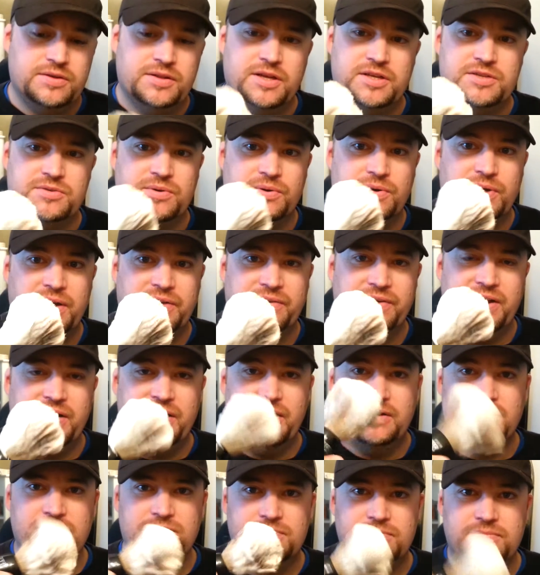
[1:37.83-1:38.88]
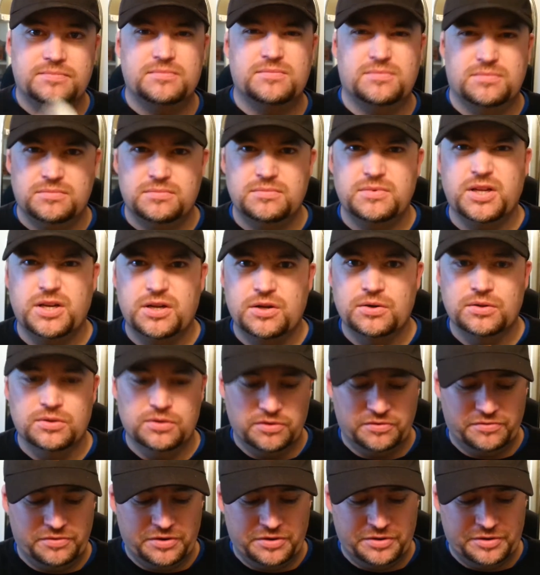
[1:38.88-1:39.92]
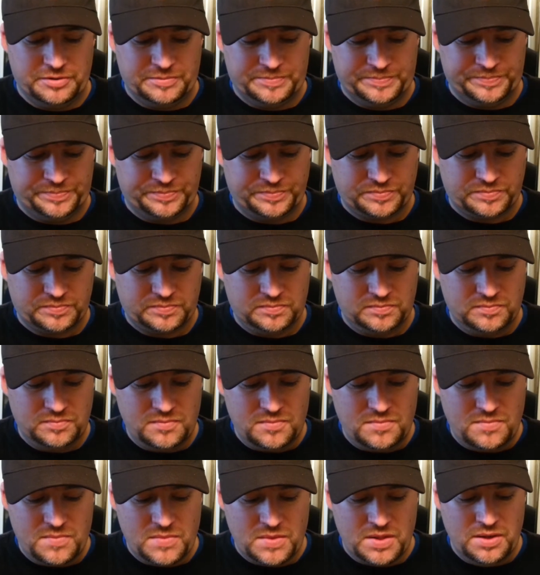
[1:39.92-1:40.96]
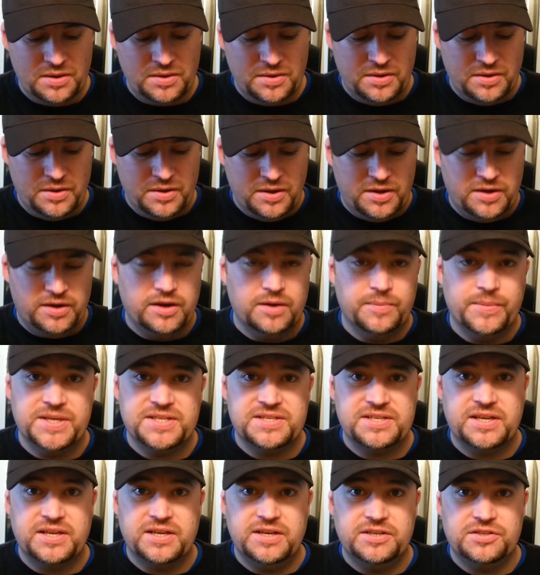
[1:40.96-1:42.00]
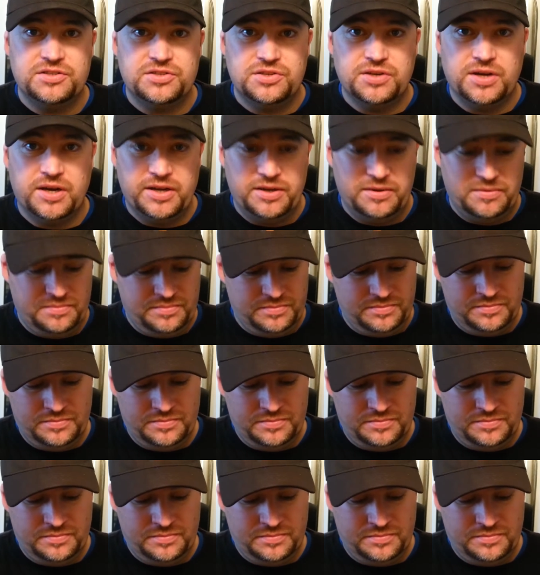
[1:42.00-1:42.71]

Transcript: That's where we're at right now. We need to go a little further. Now my skin is dry.